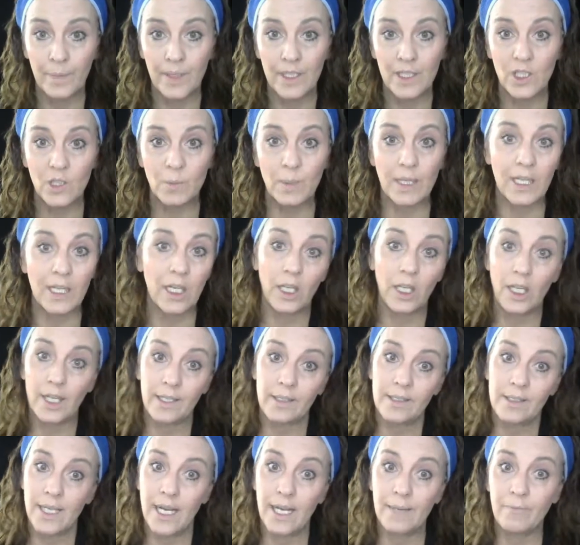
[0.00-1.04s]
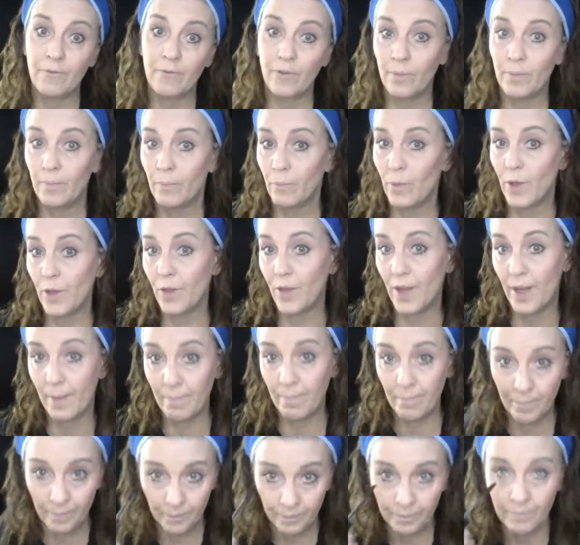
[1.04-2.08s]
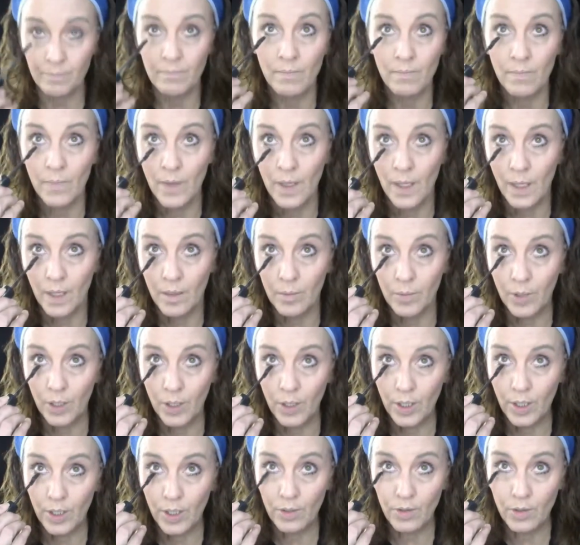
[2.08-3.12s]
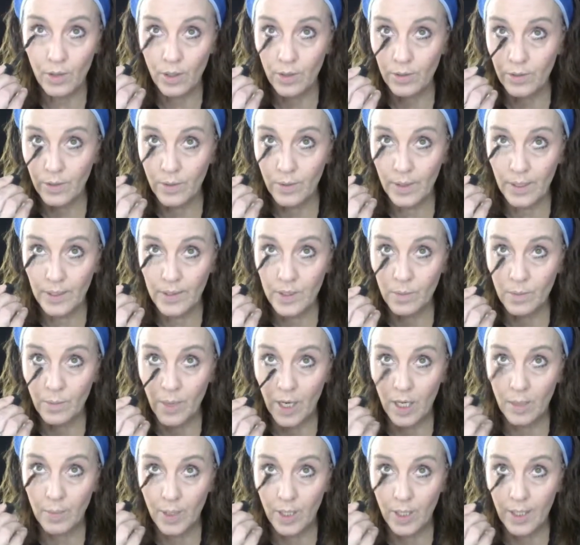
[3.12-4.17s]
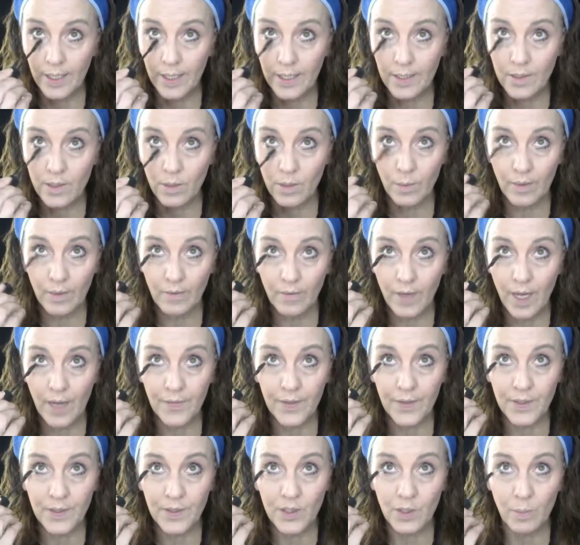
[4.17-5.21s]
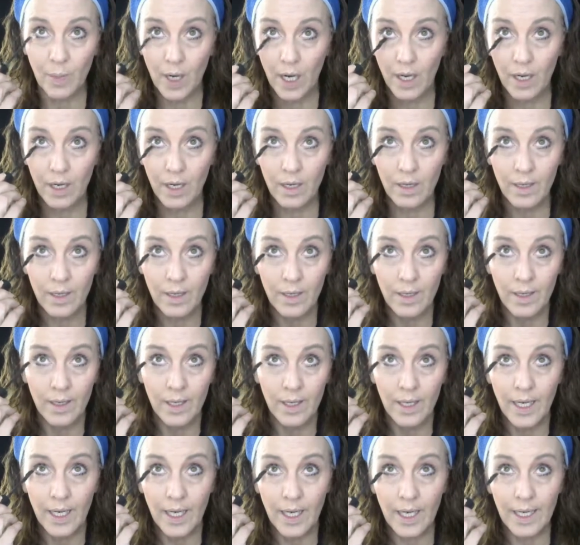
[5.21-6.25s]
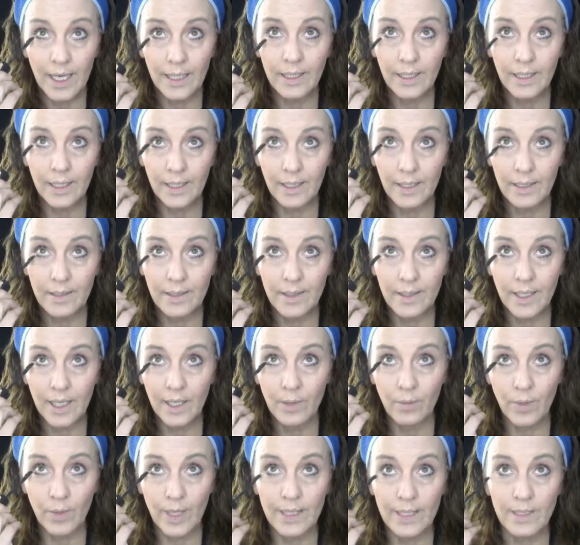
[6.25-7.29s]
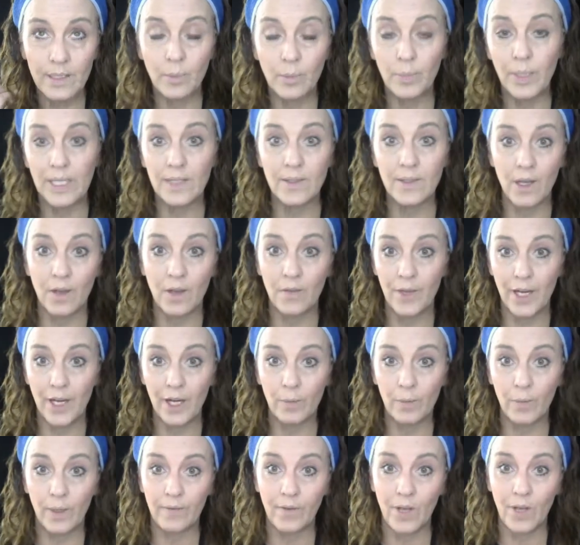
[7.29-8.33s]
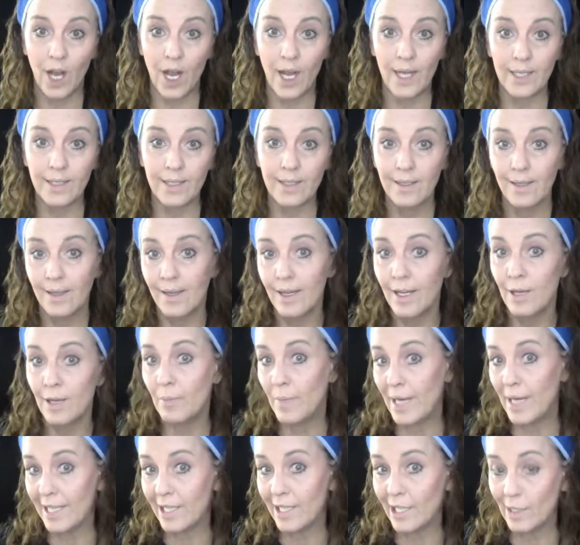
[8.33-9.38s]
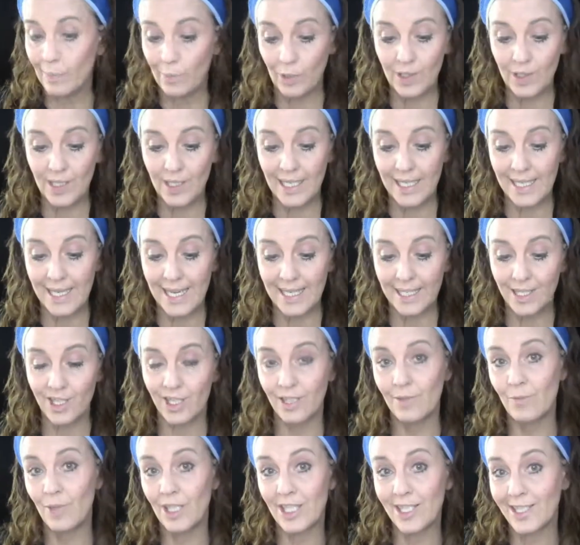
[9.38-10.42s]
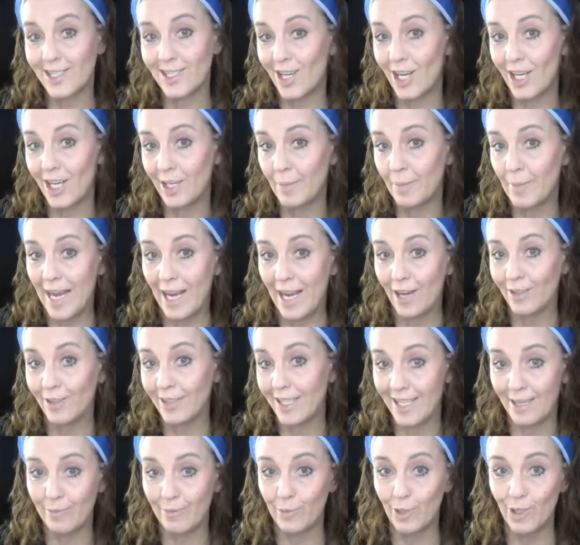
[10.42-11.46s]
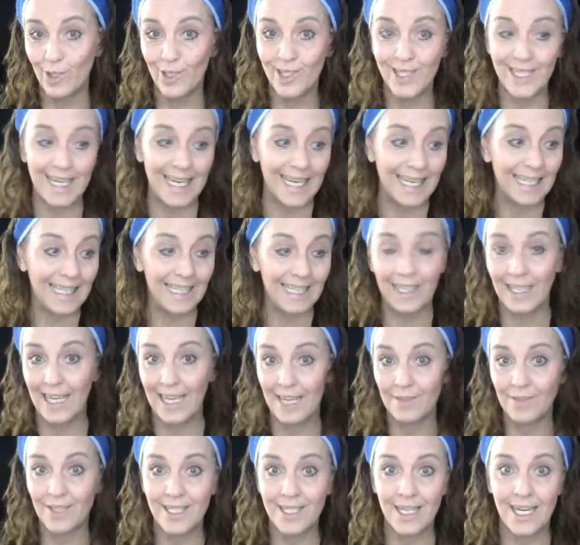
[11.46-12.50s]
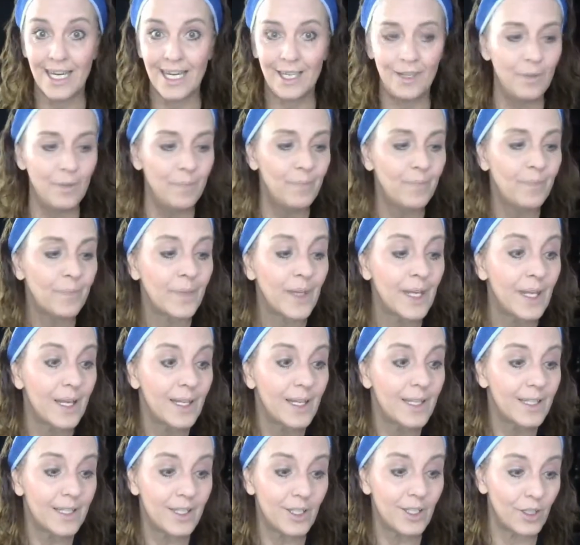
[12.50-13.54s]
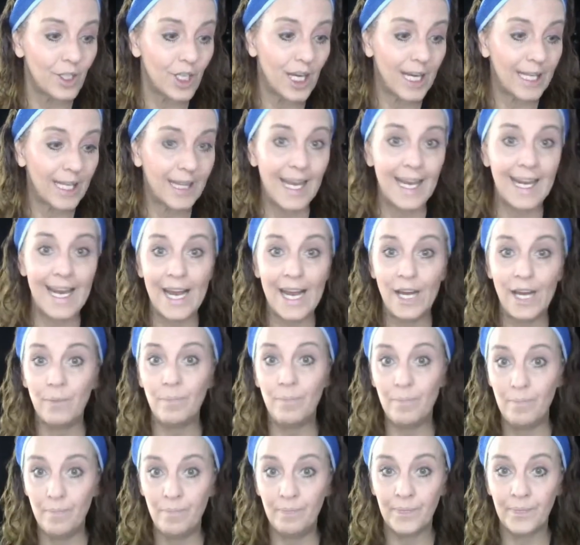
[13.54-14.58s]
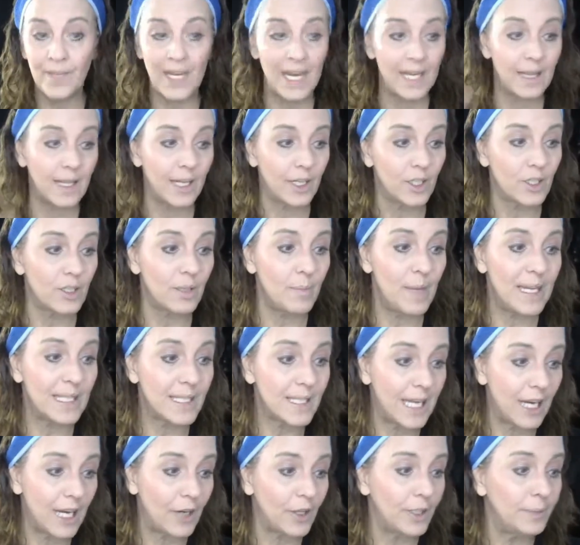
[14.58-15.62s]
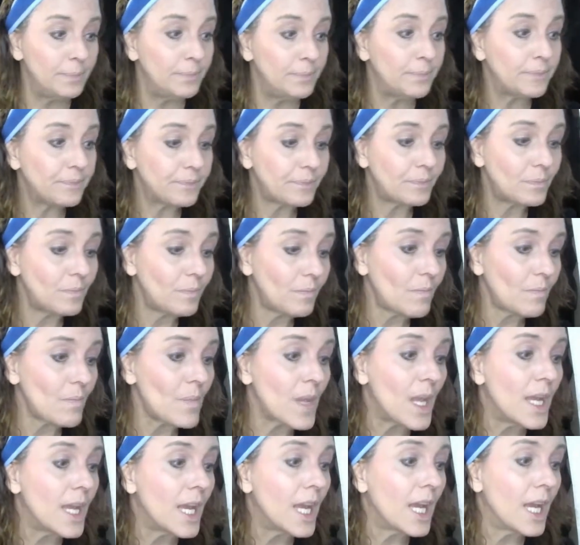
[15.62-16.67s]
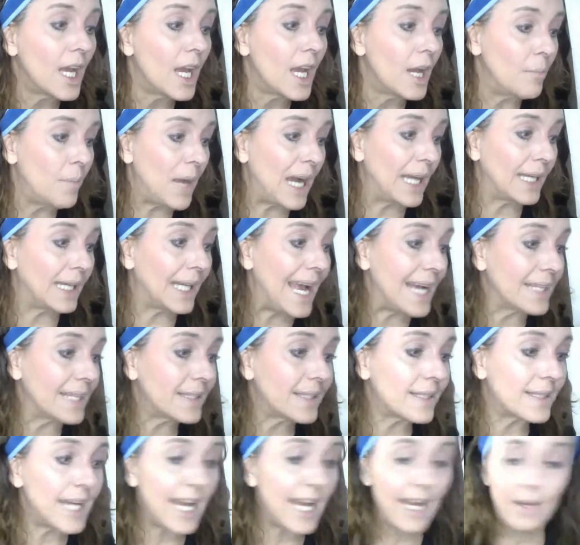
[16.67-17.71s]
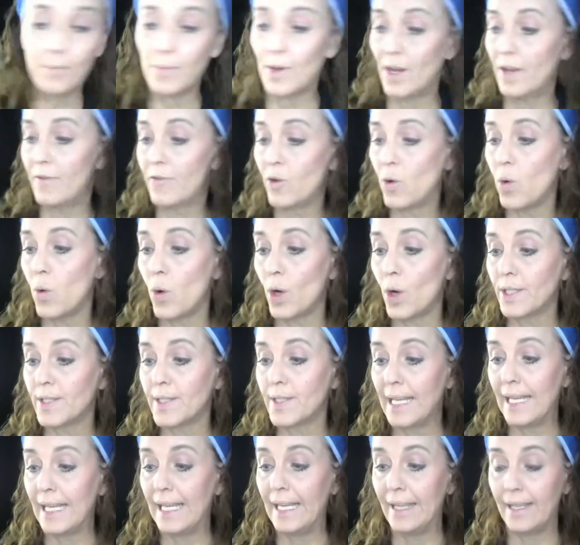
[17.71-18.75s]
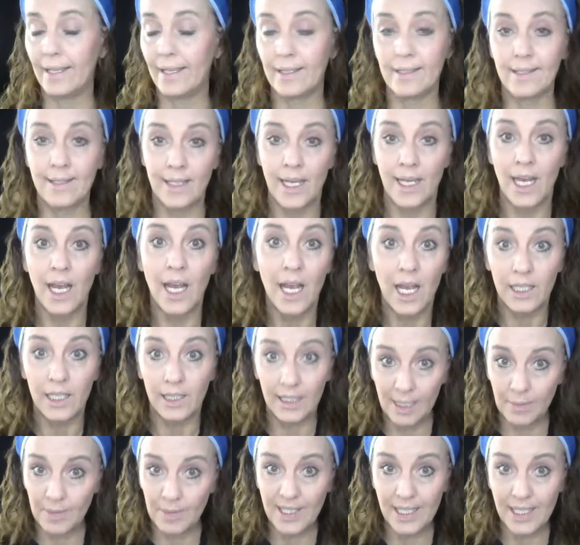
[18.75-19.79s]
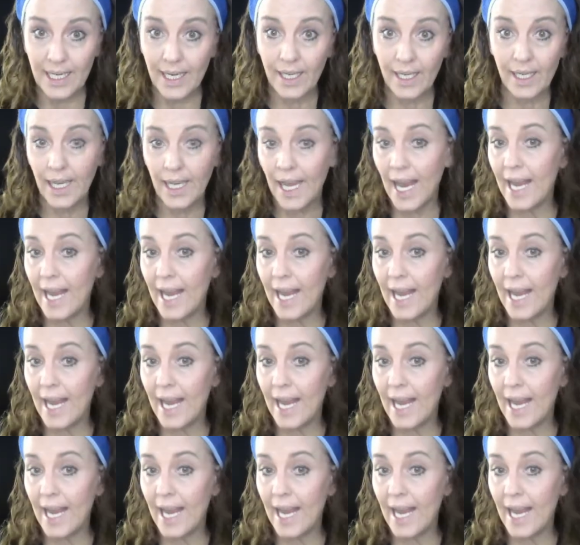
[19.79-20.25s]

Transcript: Spent a lot of time for, with um, BeautiControl doing spa parties. So we've got the spa ideas and recipes on there. We've got My Couples Connection, which is all about couples and lifestyle. So check that out. okay, there's the mascara. My last step, of course, is lipstick.